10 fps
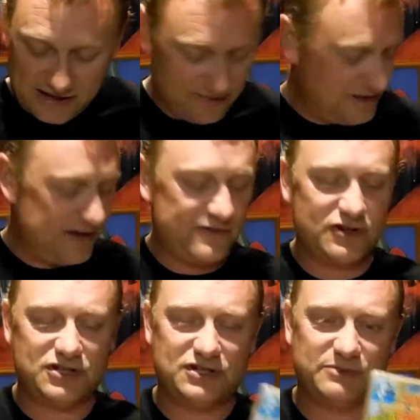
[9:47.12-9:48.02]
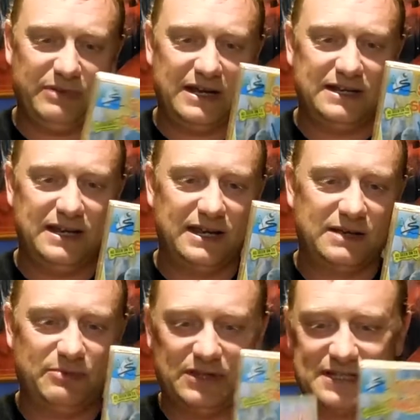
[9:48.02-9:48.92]
that version's in better
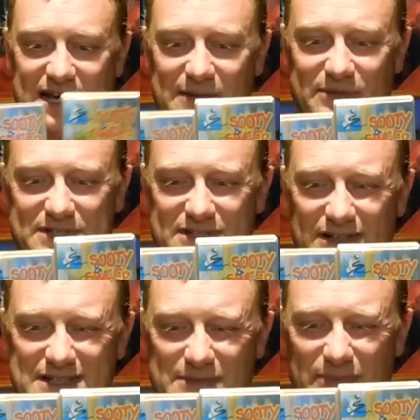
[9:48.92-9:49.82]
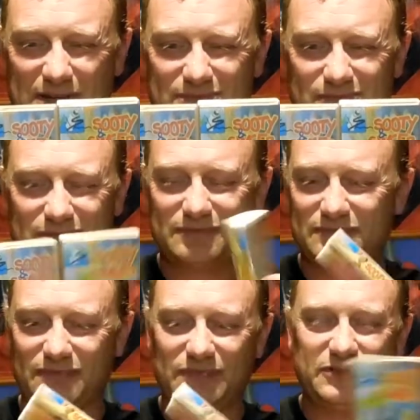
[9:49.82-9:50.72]
nick, but the tape inside is a bit
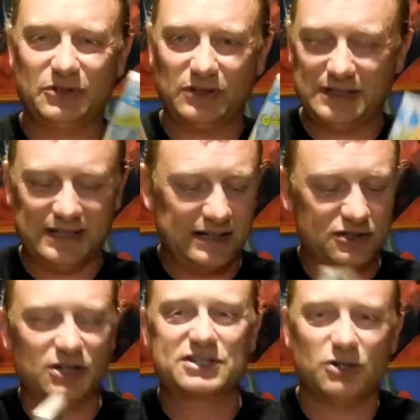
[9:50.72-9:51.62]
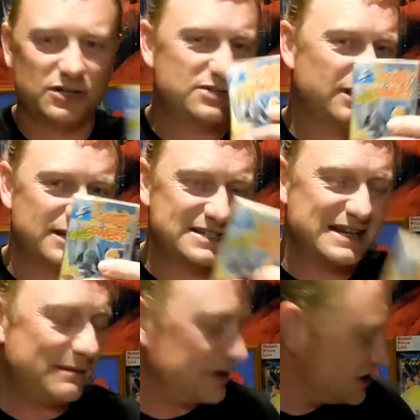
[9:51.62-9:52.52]
not. Yeah, it's got like a
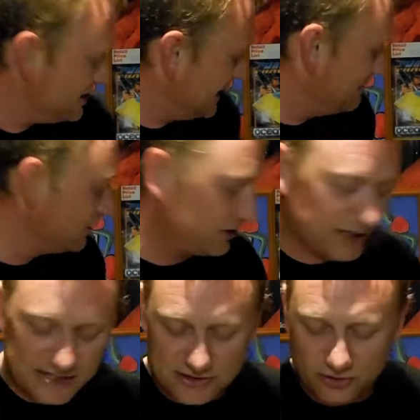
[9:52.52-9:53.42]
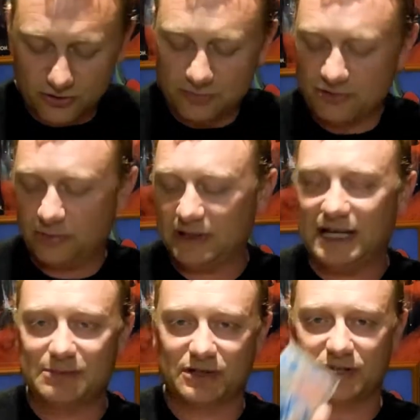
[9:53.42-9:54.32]
slapdash label on it. It's not got the proper
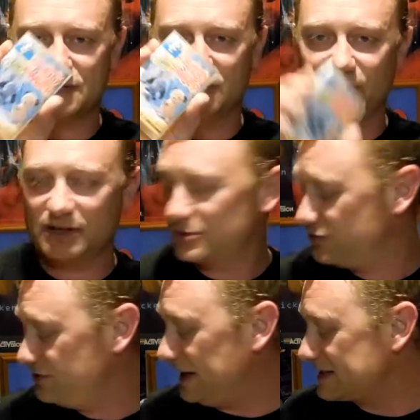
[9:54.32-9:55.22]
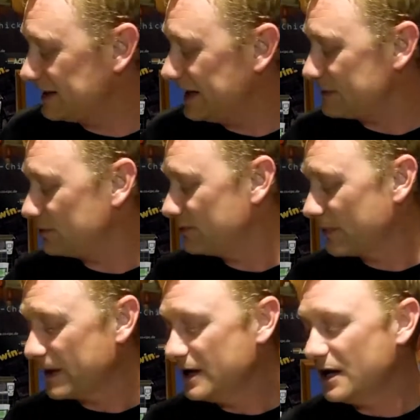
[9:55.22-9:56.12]
label on it, so I might create a label
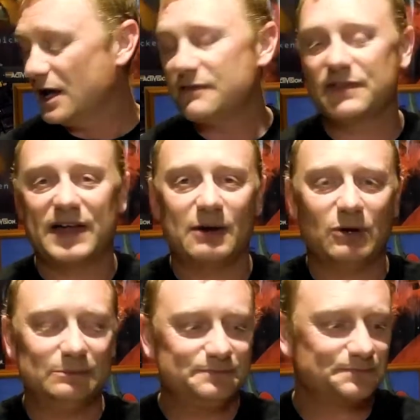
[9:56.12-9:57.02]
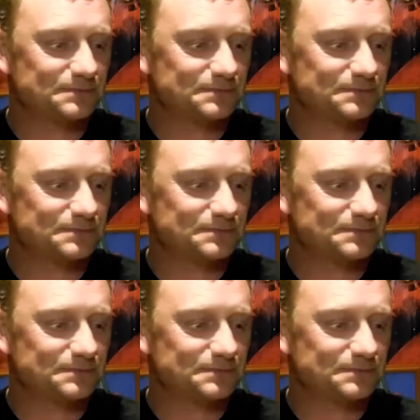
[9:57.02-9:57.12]
for that one.